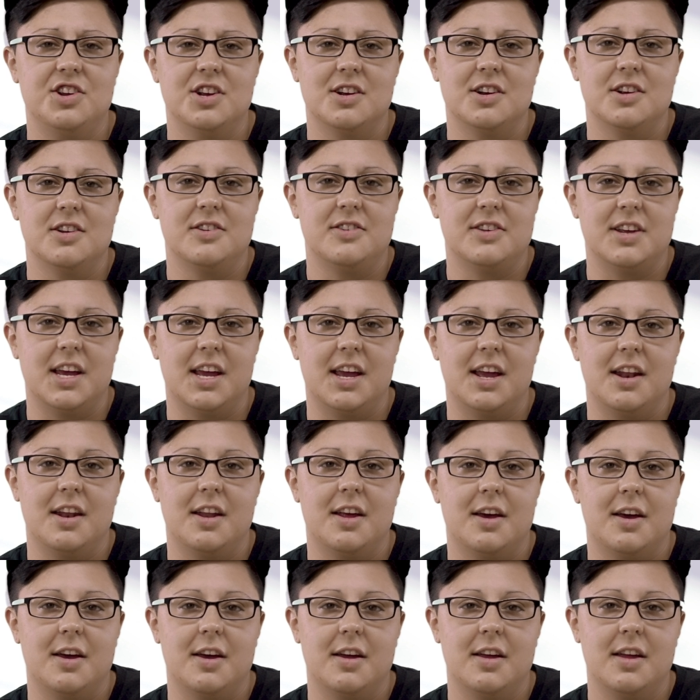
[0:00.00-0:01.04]
years and
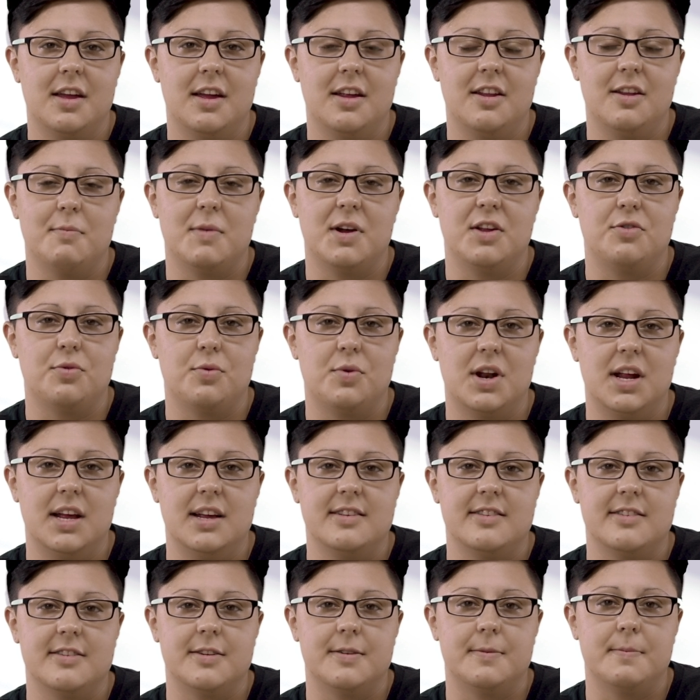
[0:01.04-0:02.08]
uh, into my
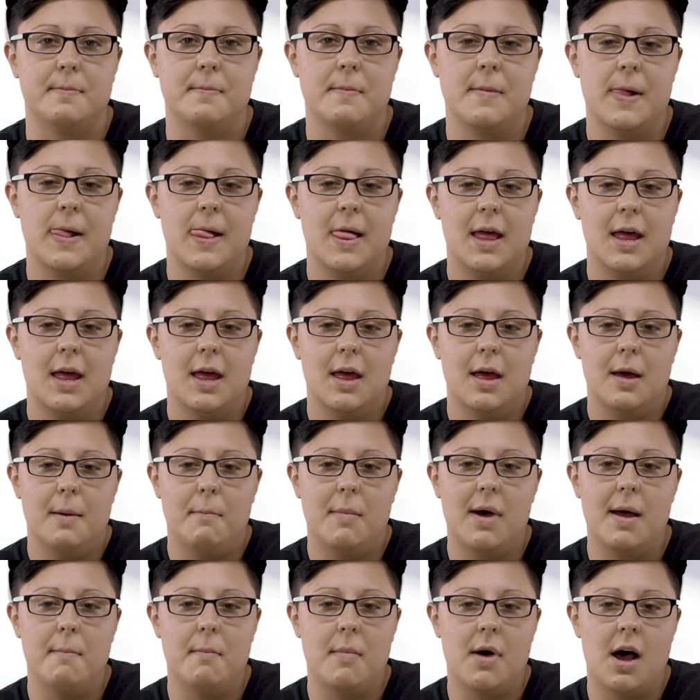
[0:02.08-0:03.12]
20s. Um,
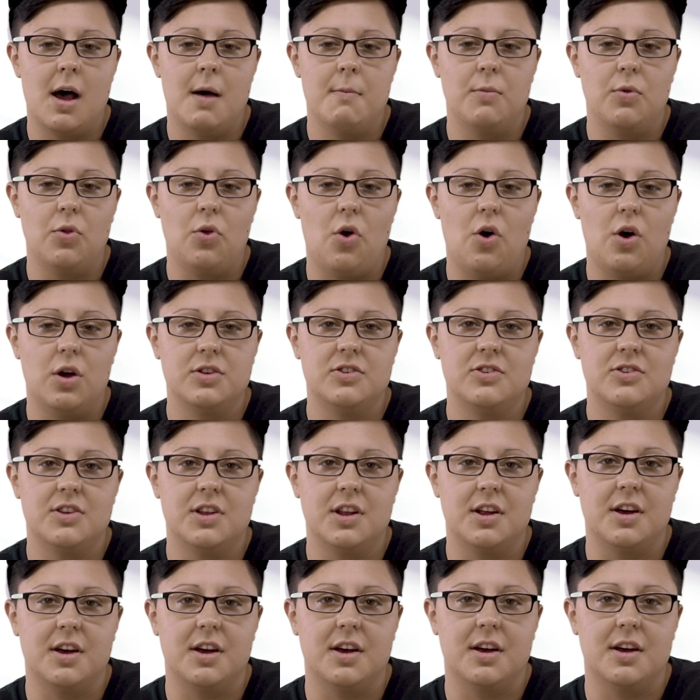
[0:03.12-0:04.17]
my mom
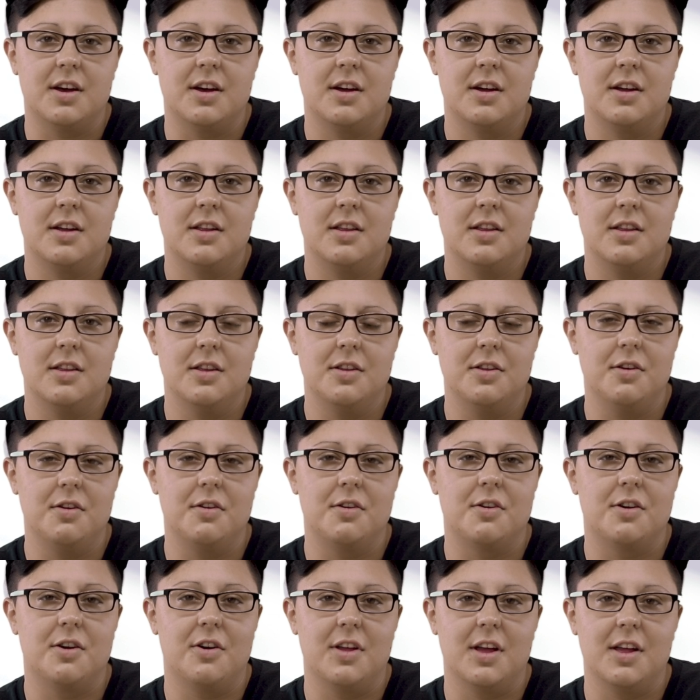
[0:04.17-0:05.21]
lost uh, the
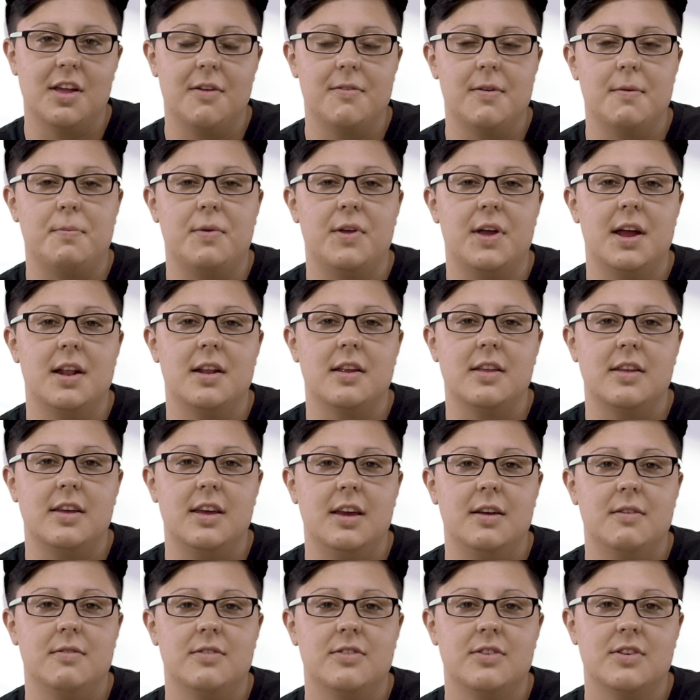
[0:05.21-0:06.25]
little girl that loved to play in the
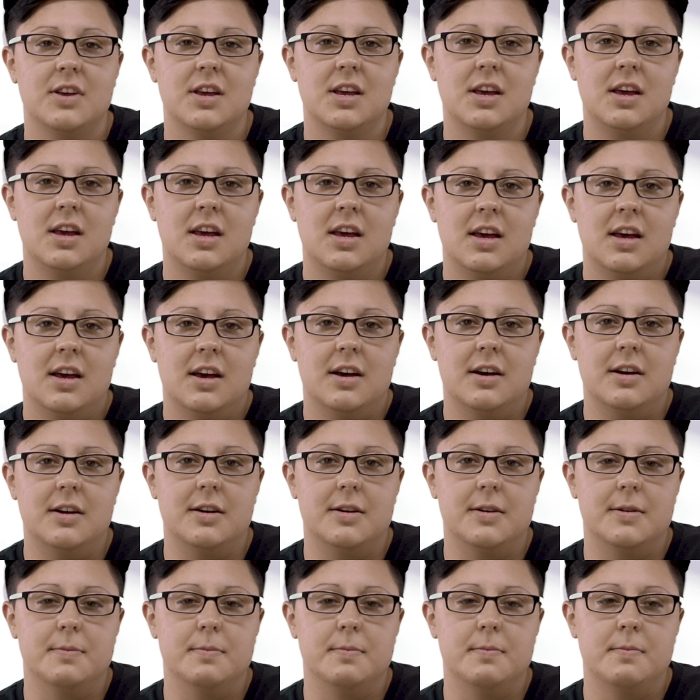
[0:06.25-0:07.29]
leaves.
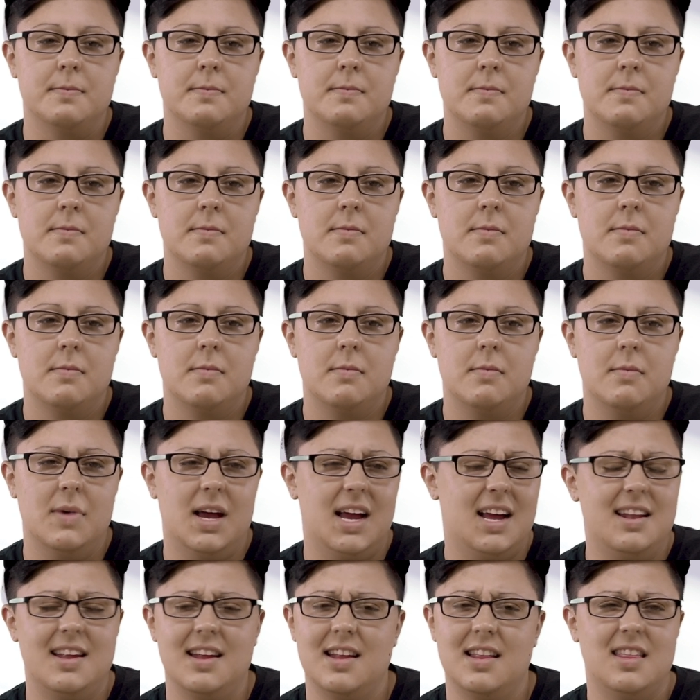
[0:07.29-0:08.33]
Um,
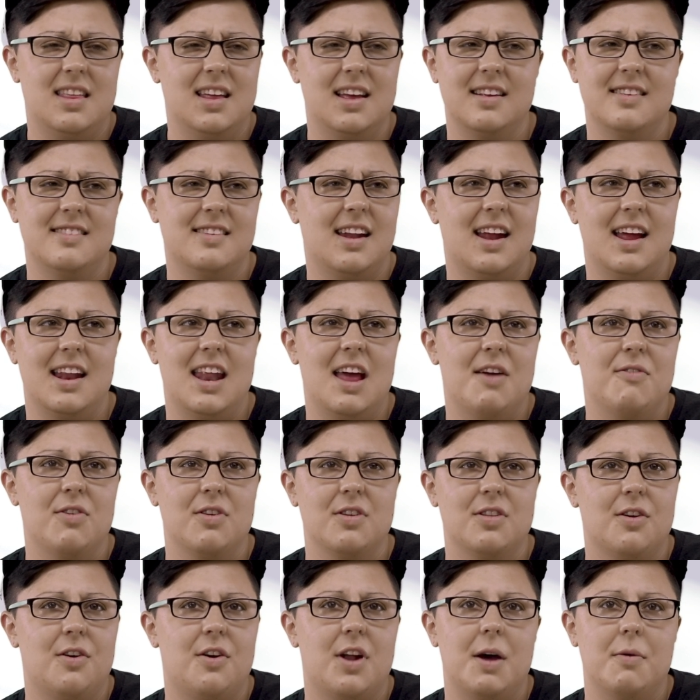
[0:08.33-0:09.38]
I did things that I never
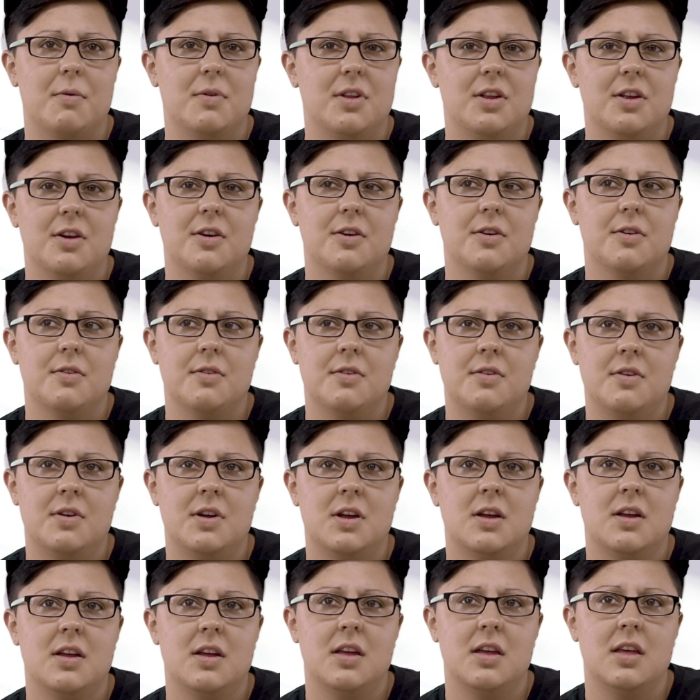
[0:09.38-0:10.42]
thought I would do,
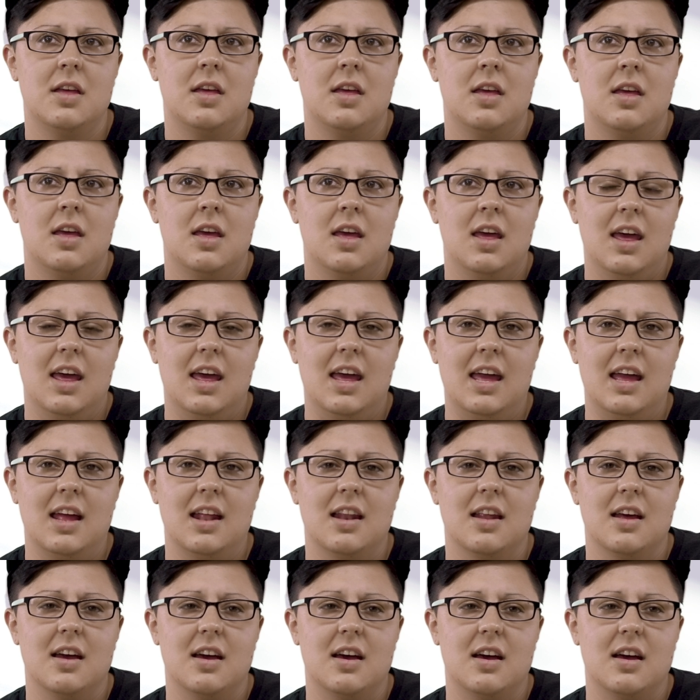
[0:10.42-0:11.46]

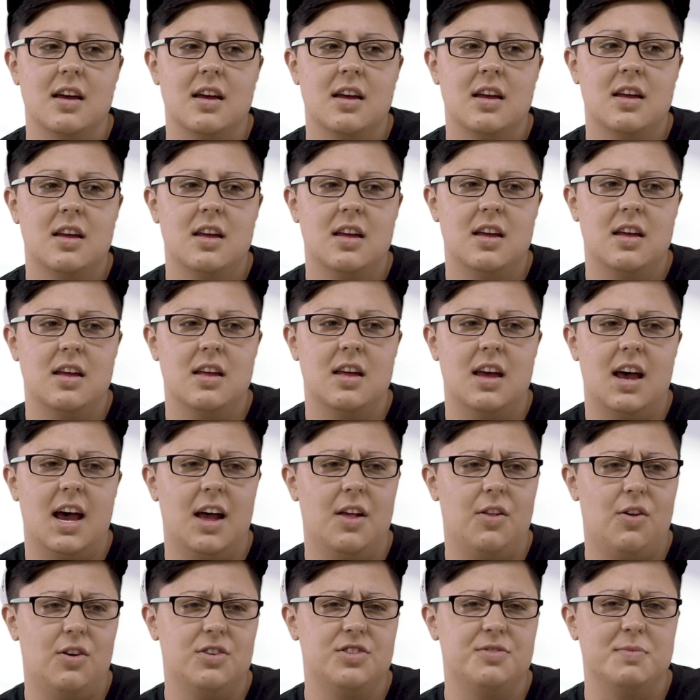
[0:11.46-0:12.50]
and uh,
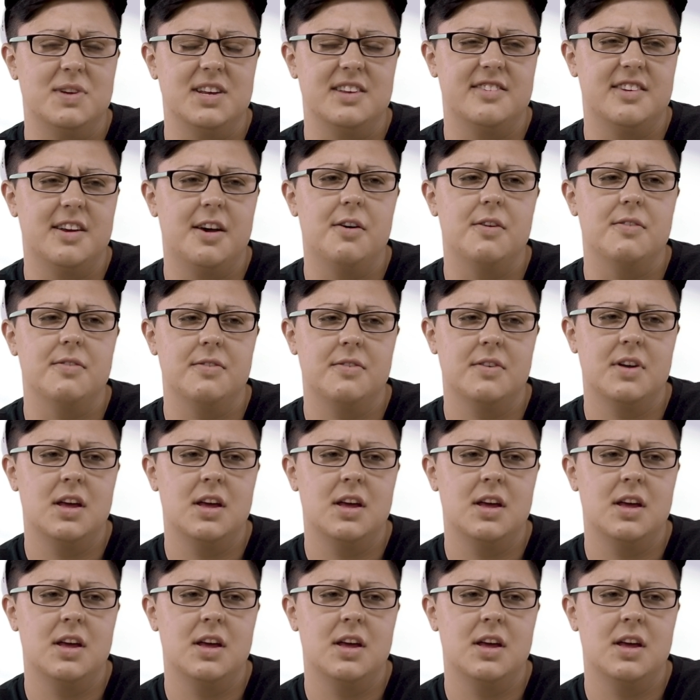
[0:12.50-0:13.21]
I lost myself.